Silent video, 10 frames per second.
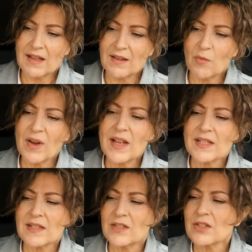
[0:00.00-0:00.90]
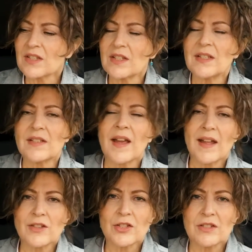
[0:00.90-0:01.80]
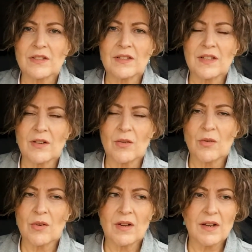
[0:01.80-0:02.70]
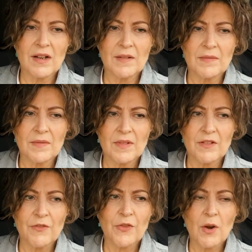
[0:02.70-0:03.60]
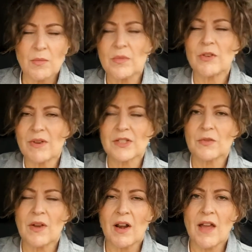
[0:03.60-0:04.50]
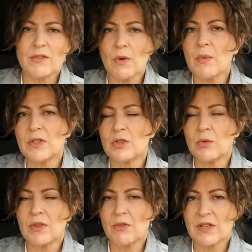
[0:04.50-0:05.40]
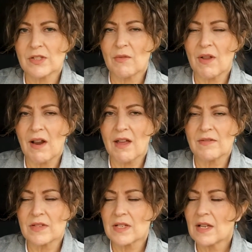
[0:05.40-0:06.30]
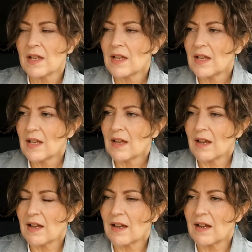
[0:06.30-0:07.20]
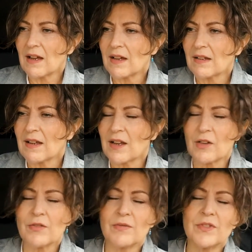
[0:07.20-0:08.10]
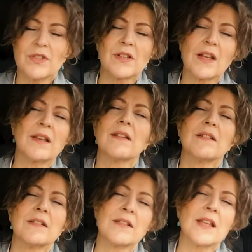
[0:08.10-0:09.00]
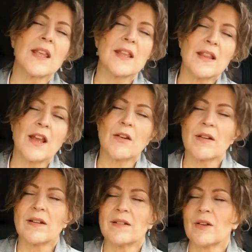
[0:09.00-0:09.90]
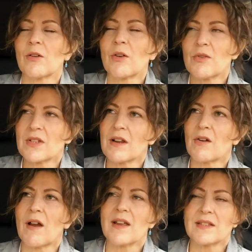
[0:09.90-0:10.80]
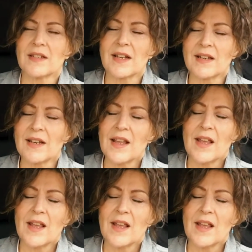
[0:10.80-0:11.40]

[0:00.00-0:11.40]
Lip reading: When it's just a detached, you know, from the rest of our lives, what we do with the rest of our lives, kind of just like singing there and, you know, closing our eyes and